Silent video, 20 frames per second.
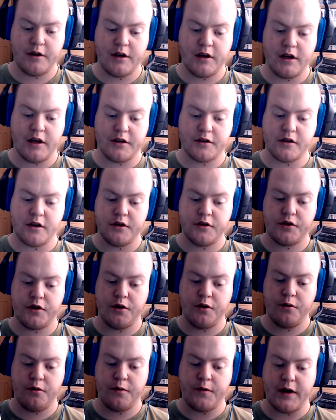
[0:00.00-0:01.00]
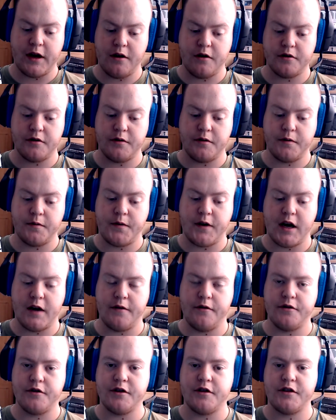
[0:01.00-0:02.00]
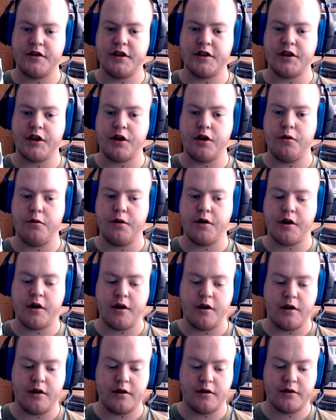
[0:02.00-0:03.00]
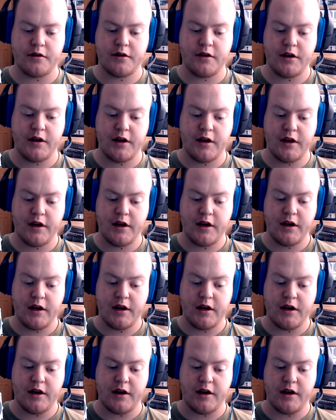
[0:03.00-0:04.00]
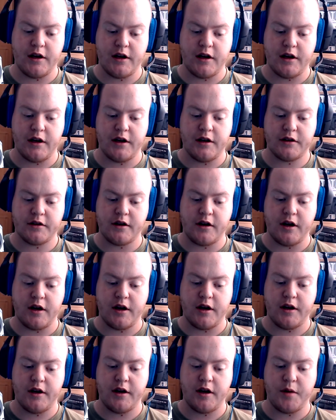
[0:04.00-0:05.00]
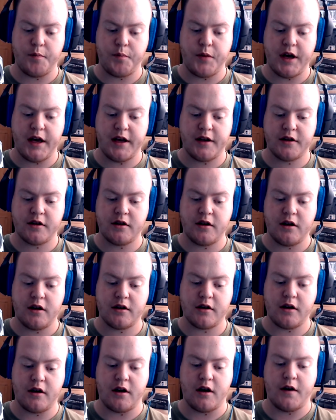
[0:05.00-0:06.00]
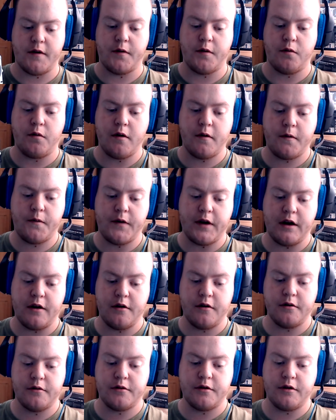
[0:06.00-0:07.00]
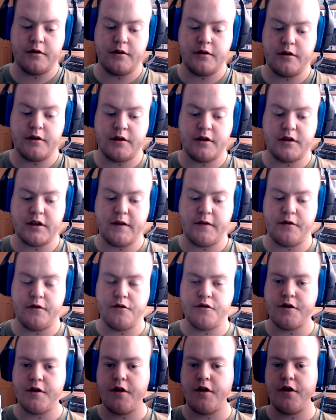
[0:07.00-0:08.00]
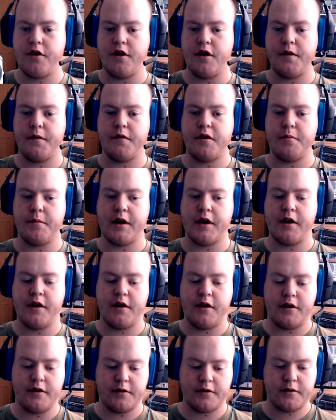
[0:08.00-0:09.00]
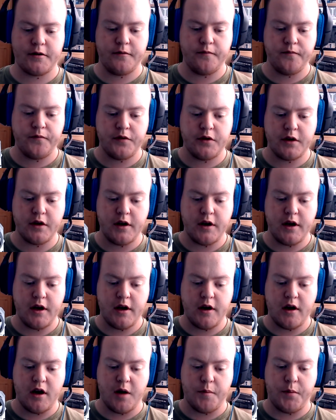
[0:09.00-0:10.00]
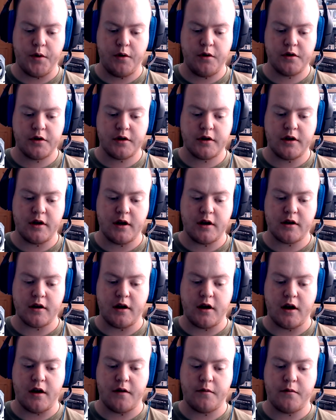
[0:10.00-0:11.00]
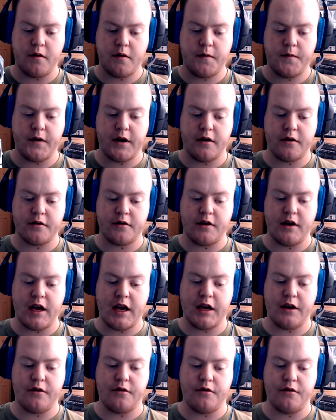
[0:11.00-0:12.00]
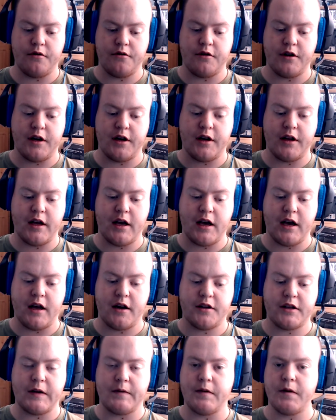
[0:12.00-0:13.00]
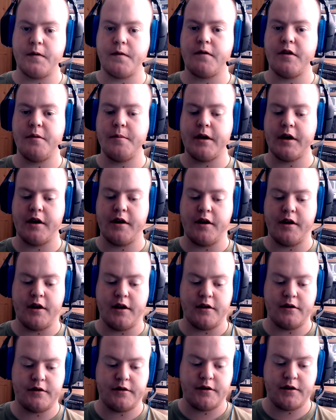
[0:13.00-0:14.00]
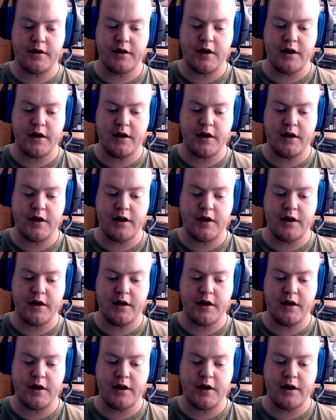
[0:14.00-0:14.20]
It's got 2,560 CUDA cores. It's got a base clock of 1,733 MHz, a boost clock of 1,873 MHz.